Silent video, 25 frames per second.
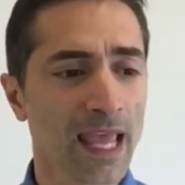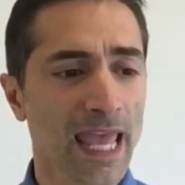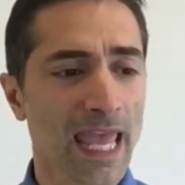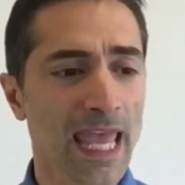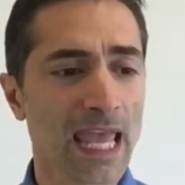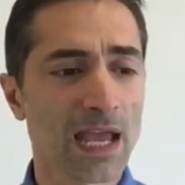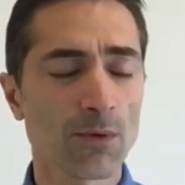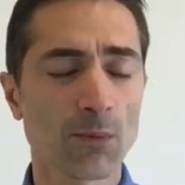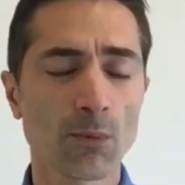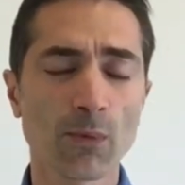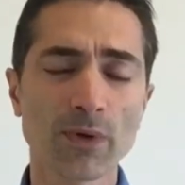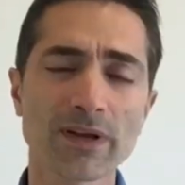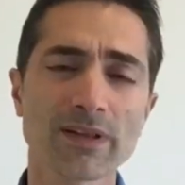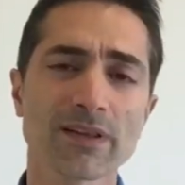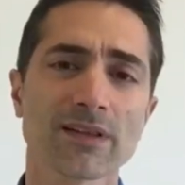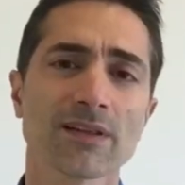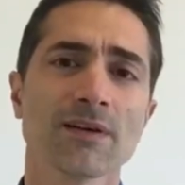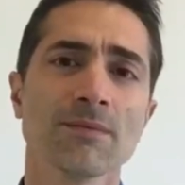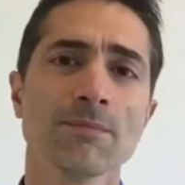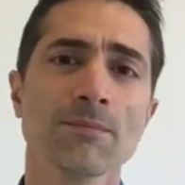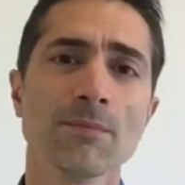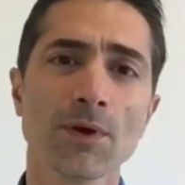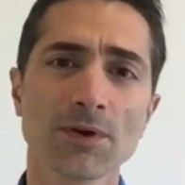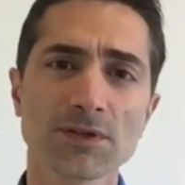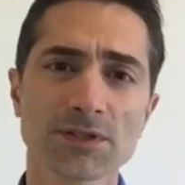And one of the
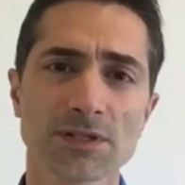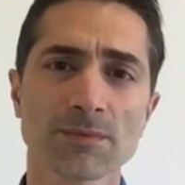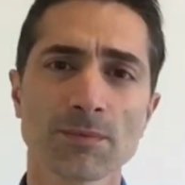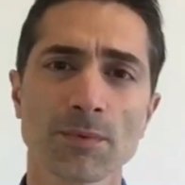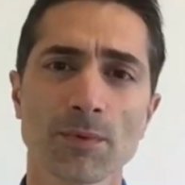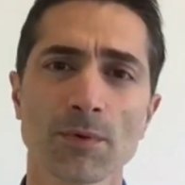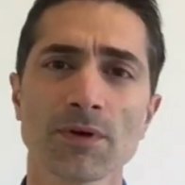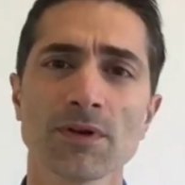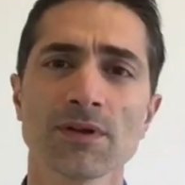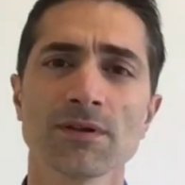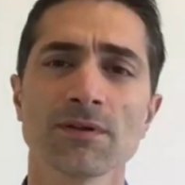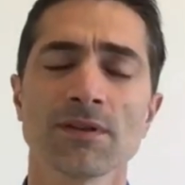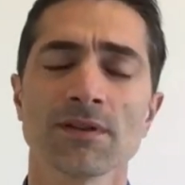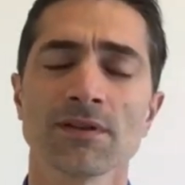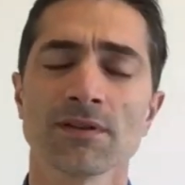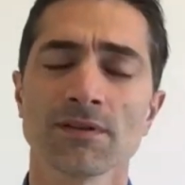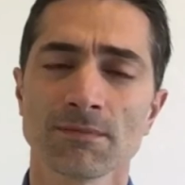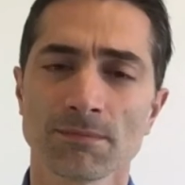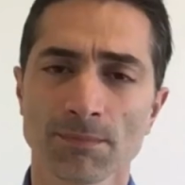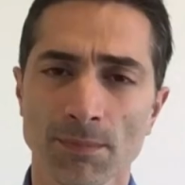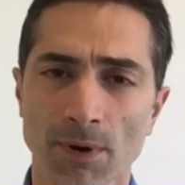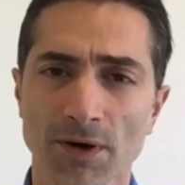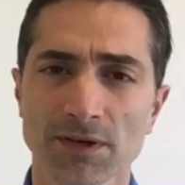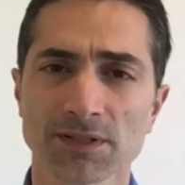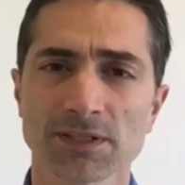most important
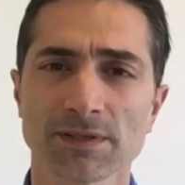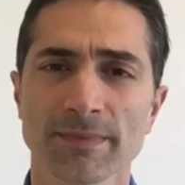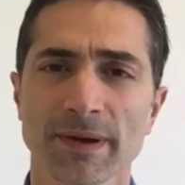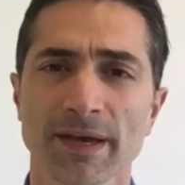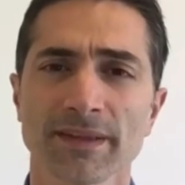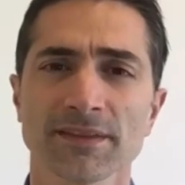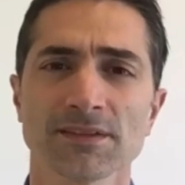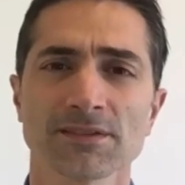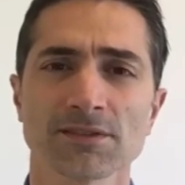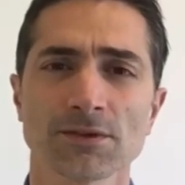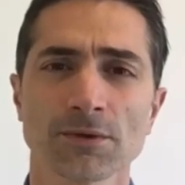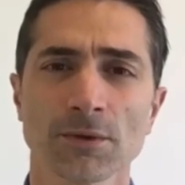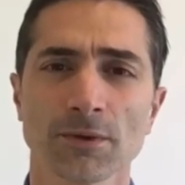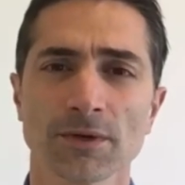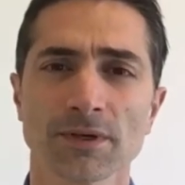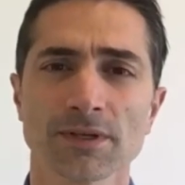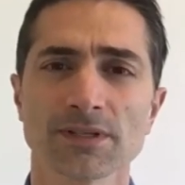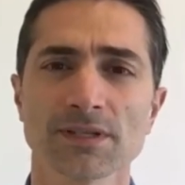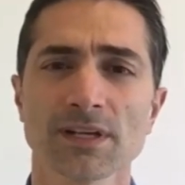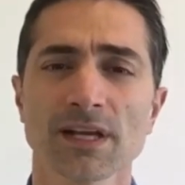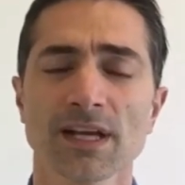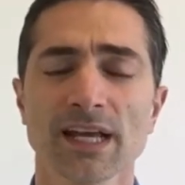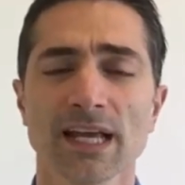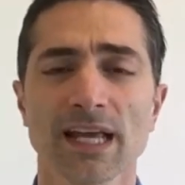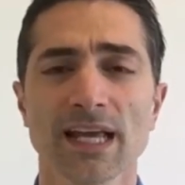parts about this course
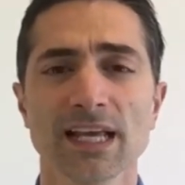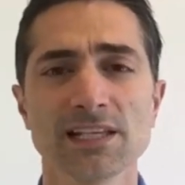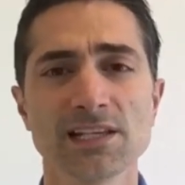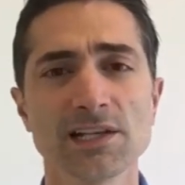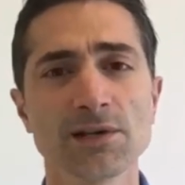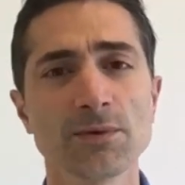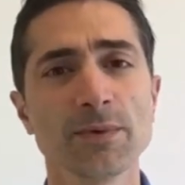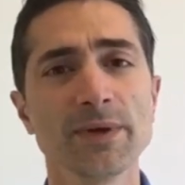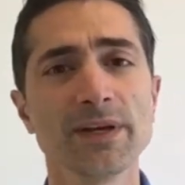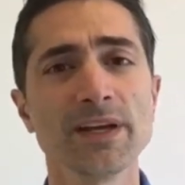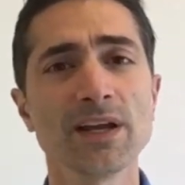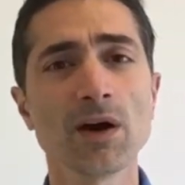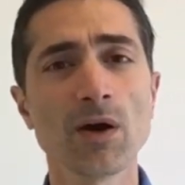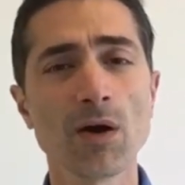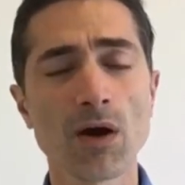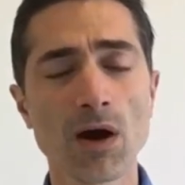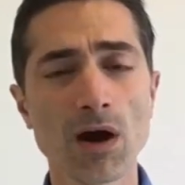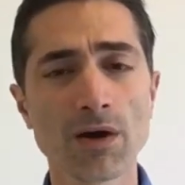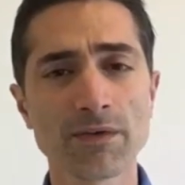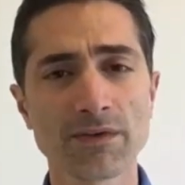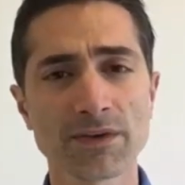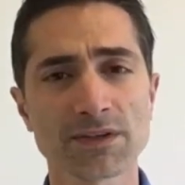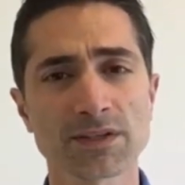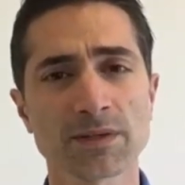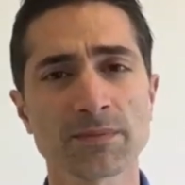is that we go
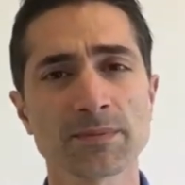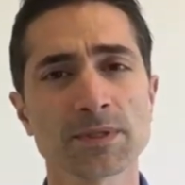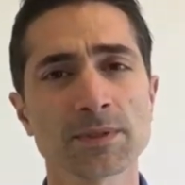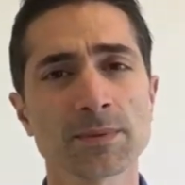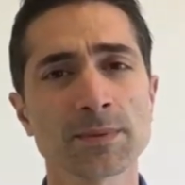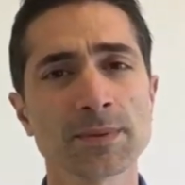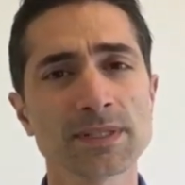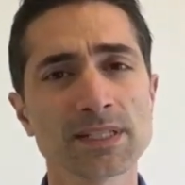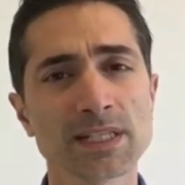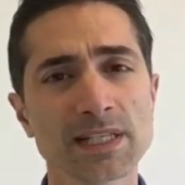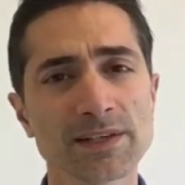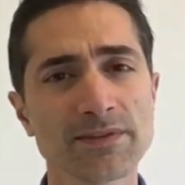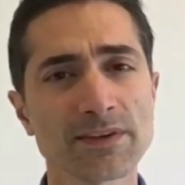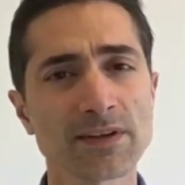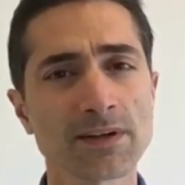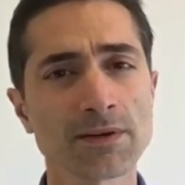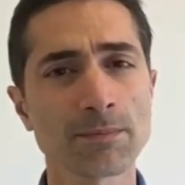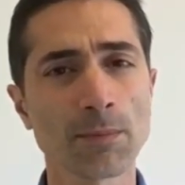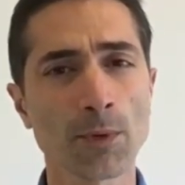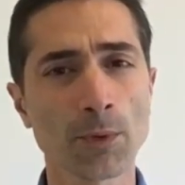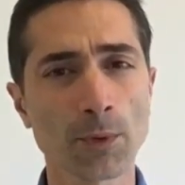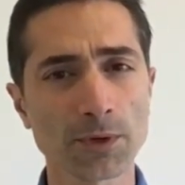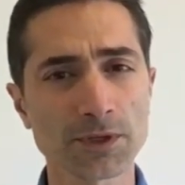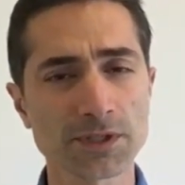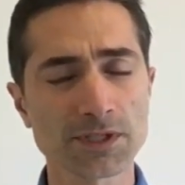over some specific
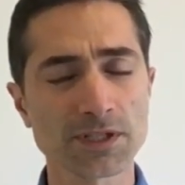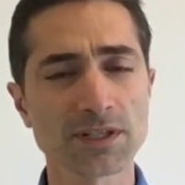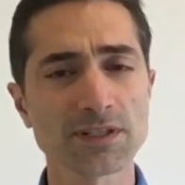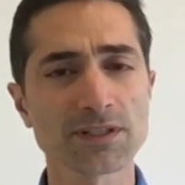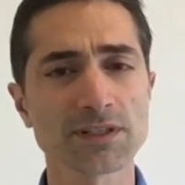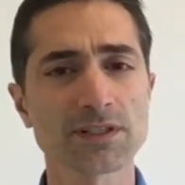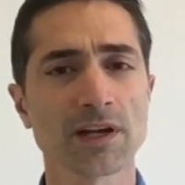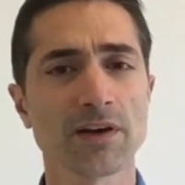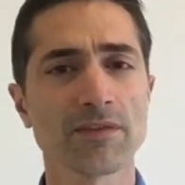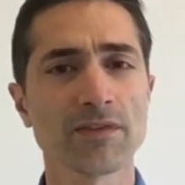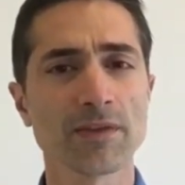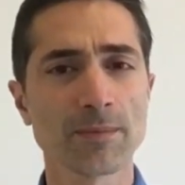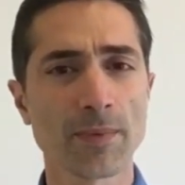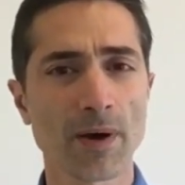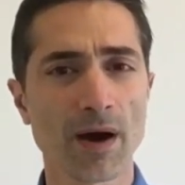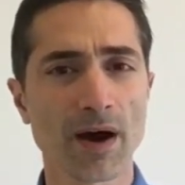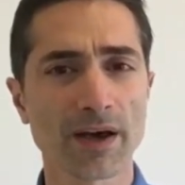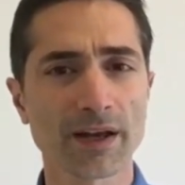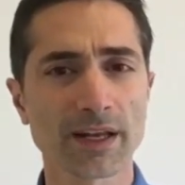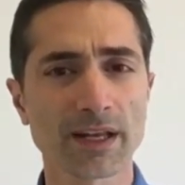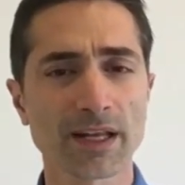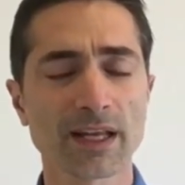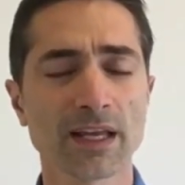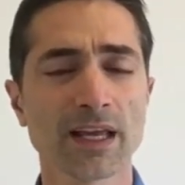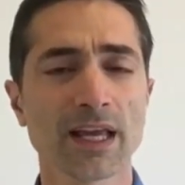portions of the
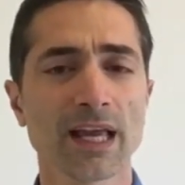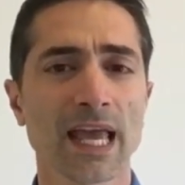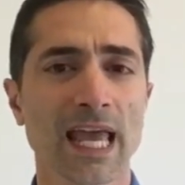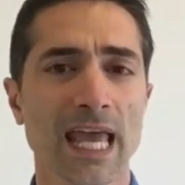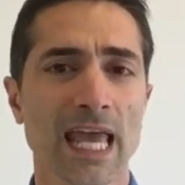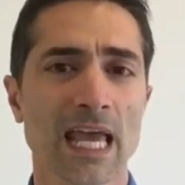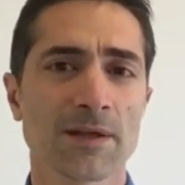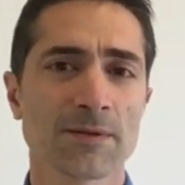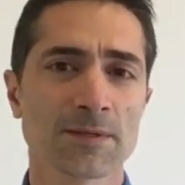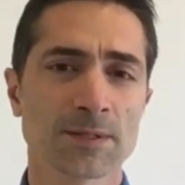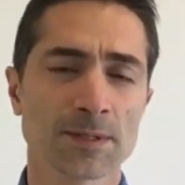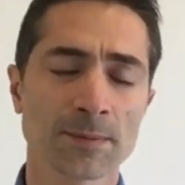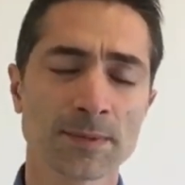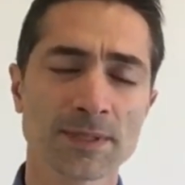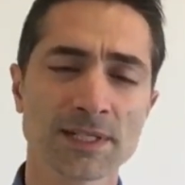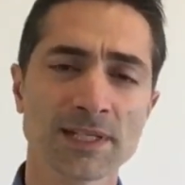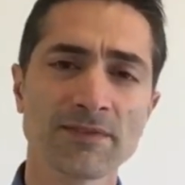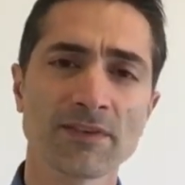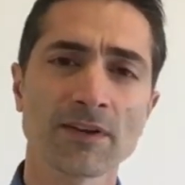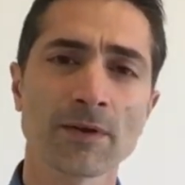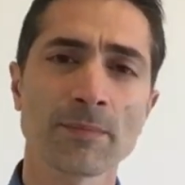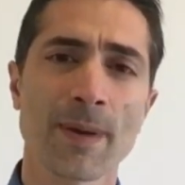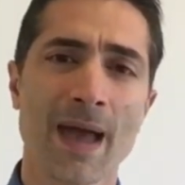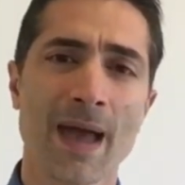body and specific